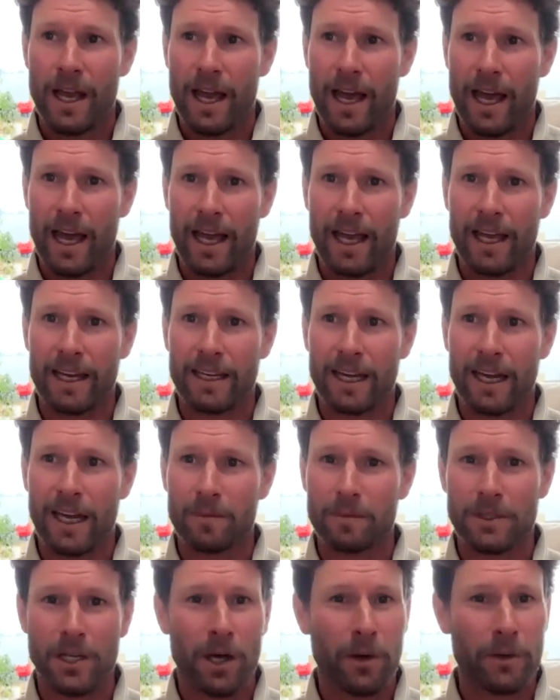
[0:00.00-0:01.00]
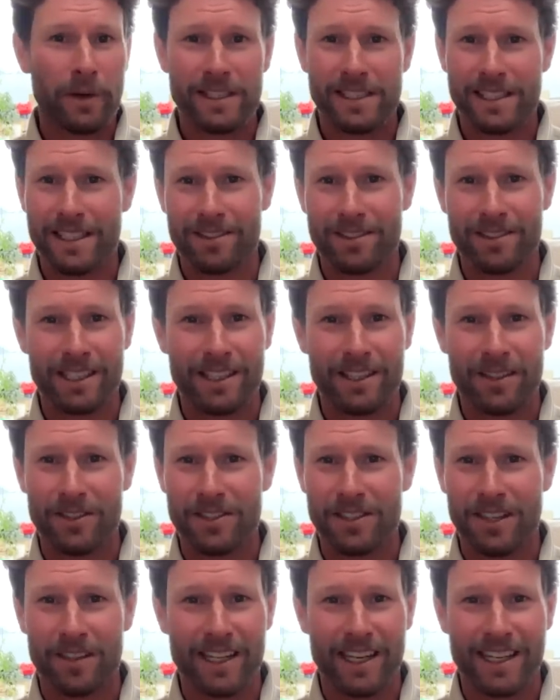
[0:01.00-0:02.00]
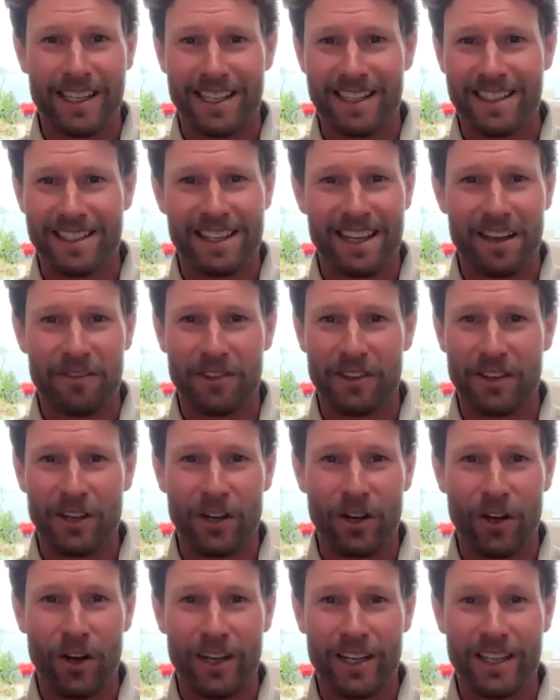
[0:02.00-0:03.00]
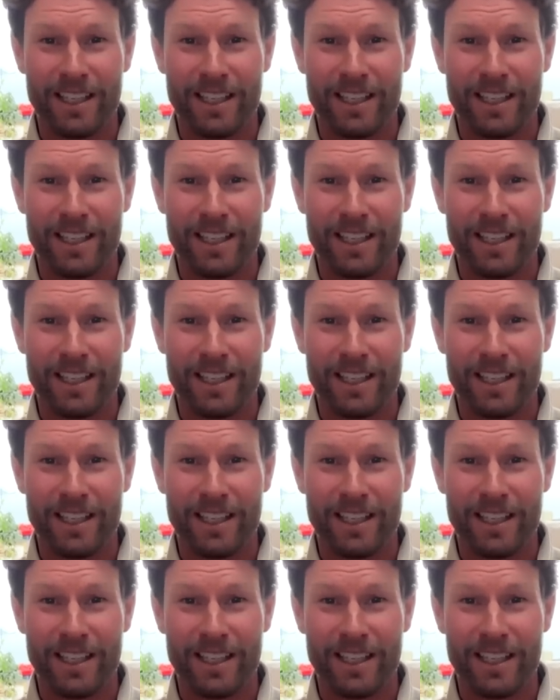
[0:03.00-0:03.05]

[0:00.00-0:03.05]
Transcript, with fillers: And um, towing seal decoys, I've done it in South Africa a lot.